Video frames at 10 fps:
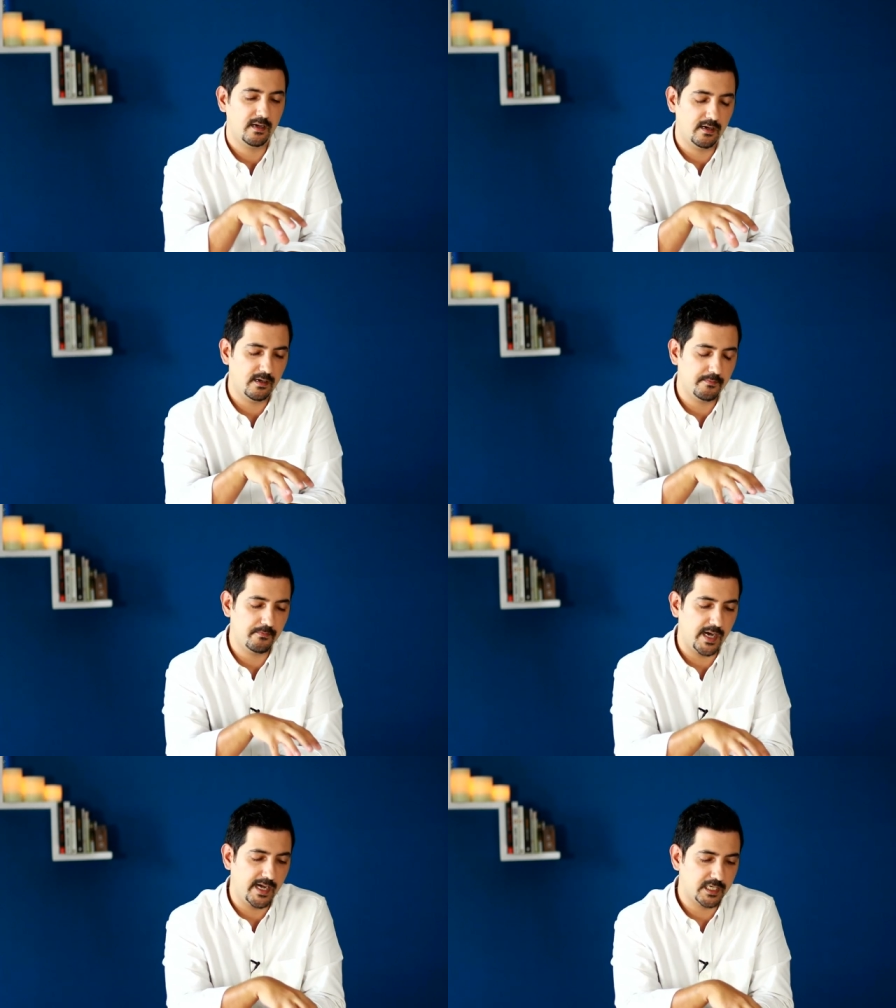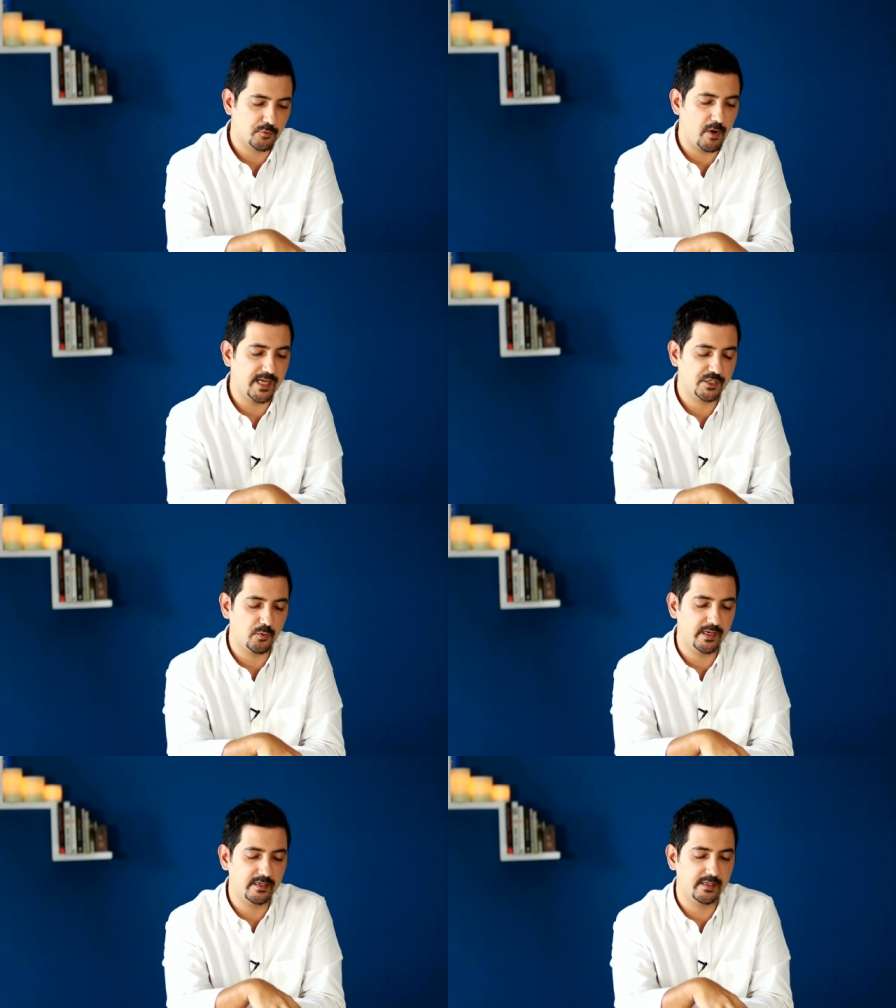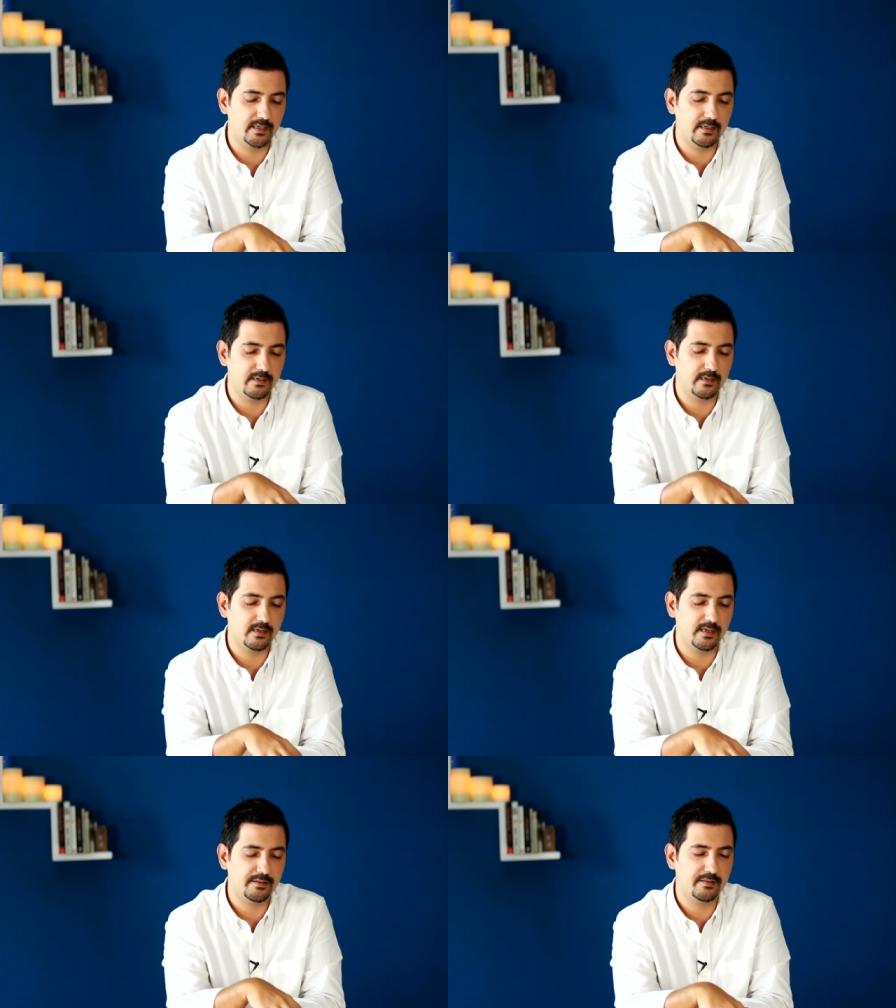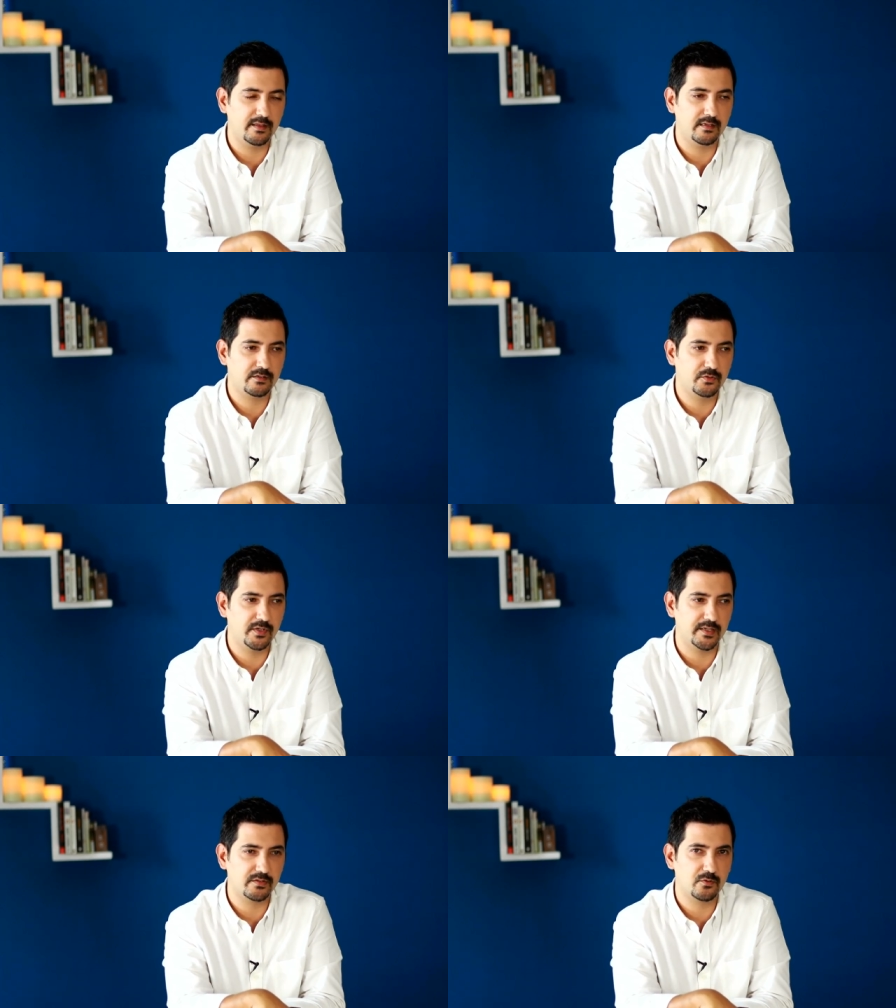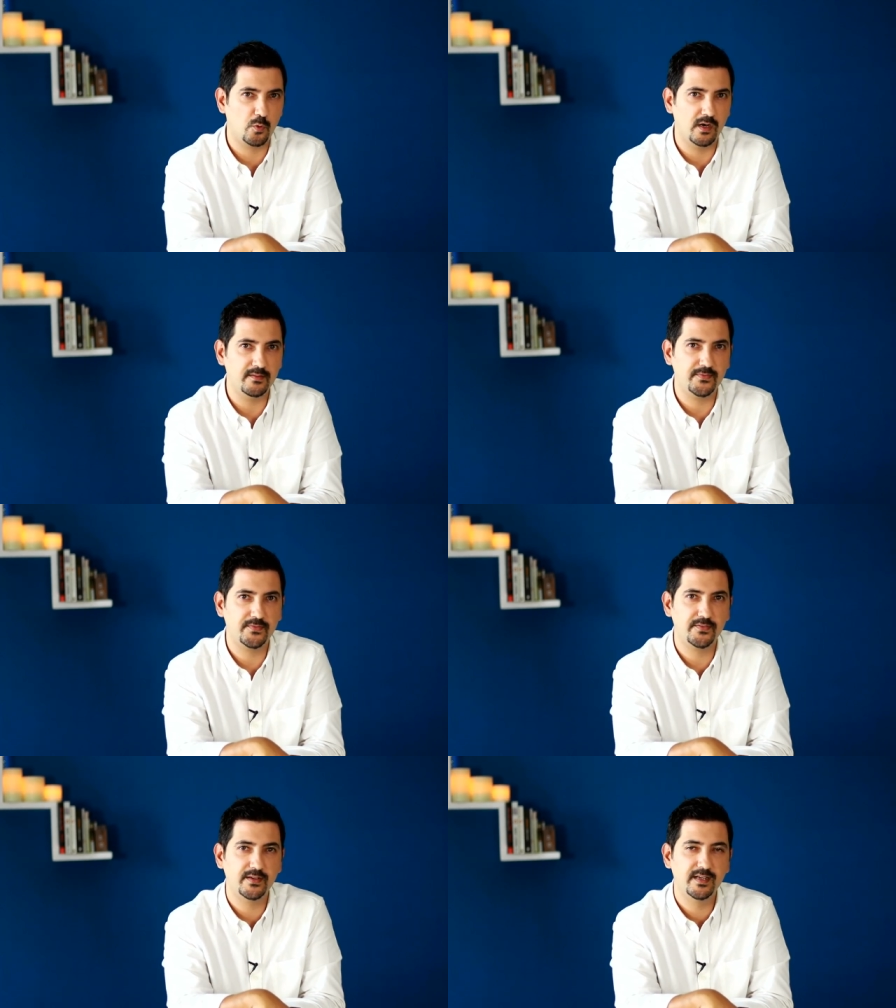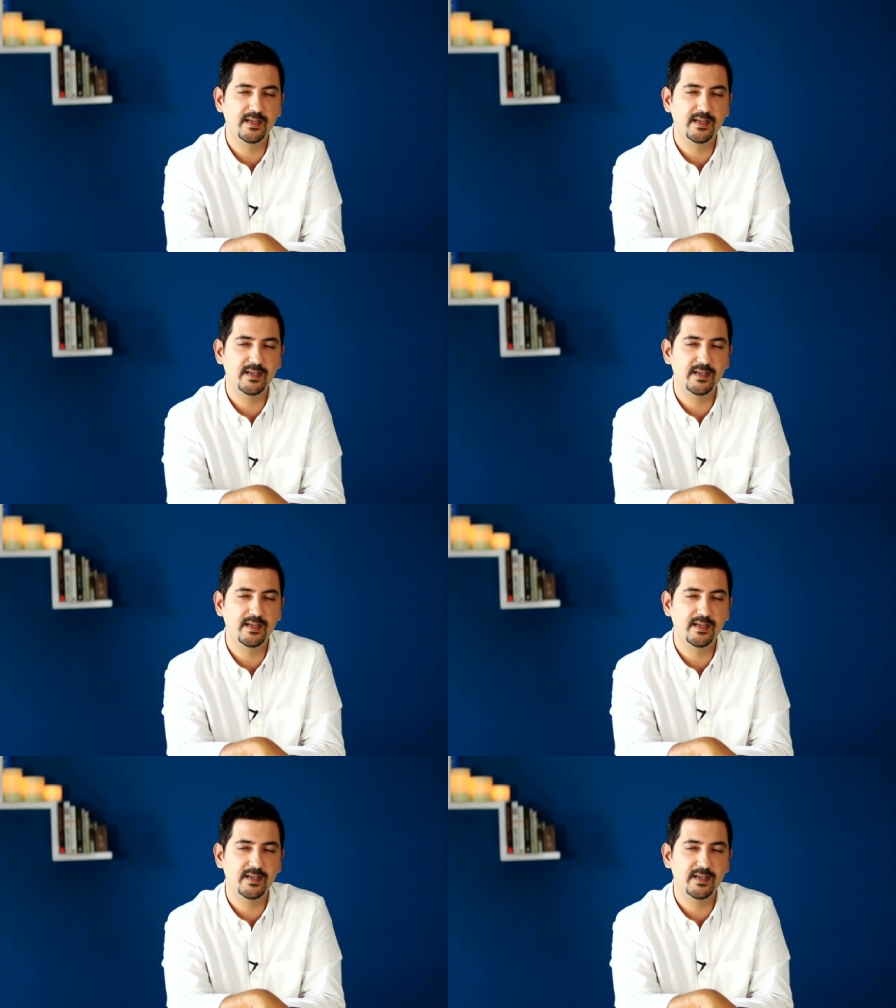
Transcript: Um, I graduated in, I think, two thousand twelve.